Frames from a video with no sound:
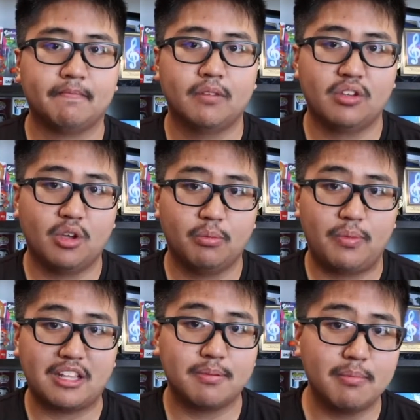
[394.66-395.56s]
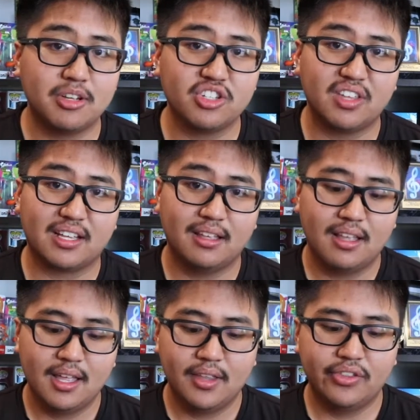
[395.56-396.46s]
So that's pretty much like
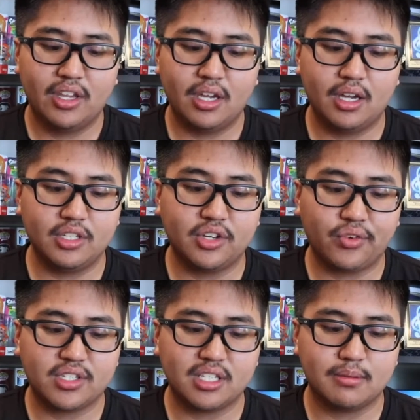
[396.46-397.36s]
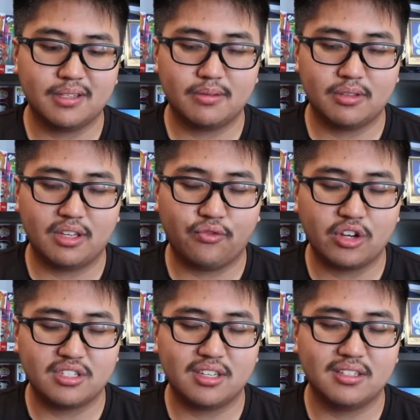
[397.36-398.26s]
the
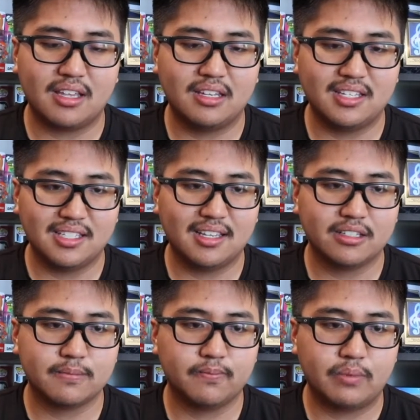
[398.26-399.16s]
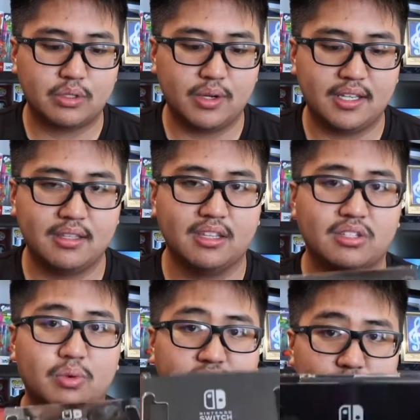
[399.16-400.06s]
differences and details between the
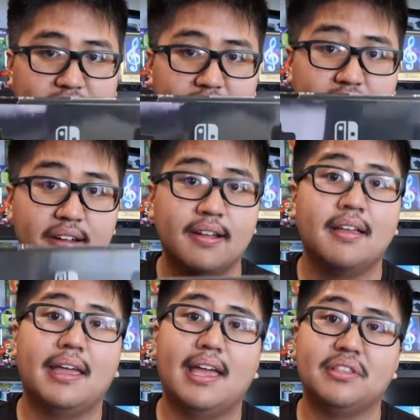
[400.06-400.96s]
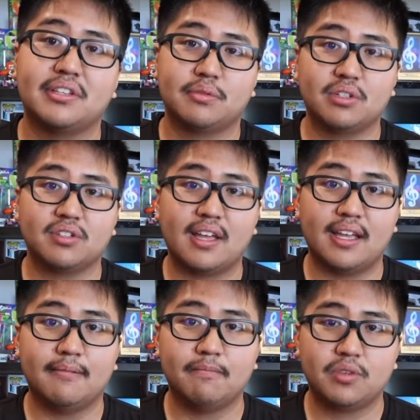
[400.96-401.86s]
Switch regular and the Switch
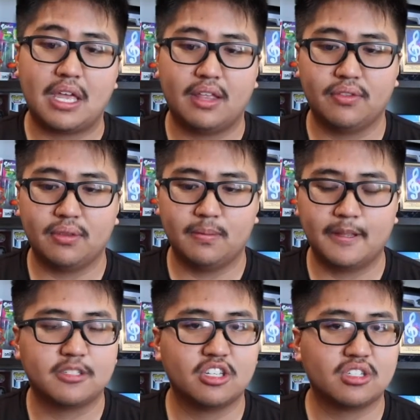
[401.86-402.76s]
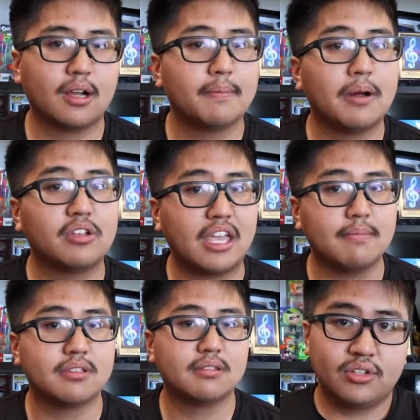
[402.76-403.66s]
Lite. And let's just talk about games.